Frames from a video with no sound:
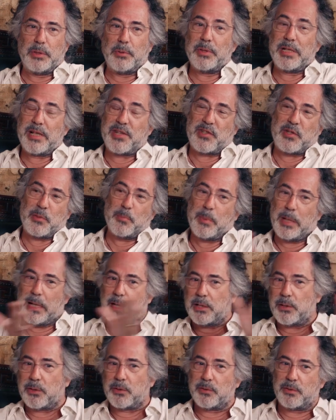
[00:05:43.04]
We were
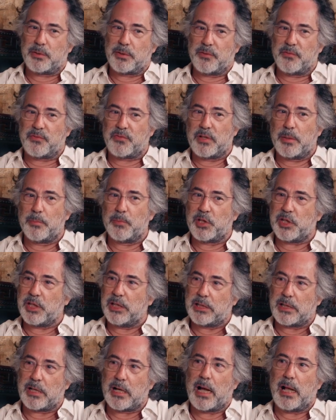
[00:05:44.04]
smuggled from
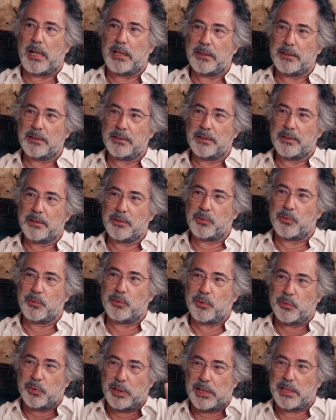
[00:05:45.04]
Chitral to
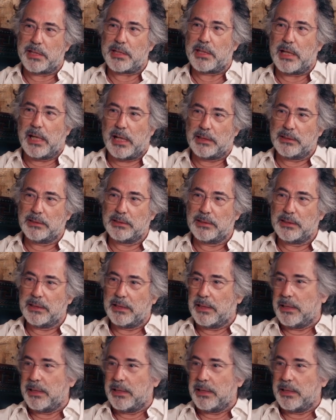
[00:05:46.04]
Nuristan.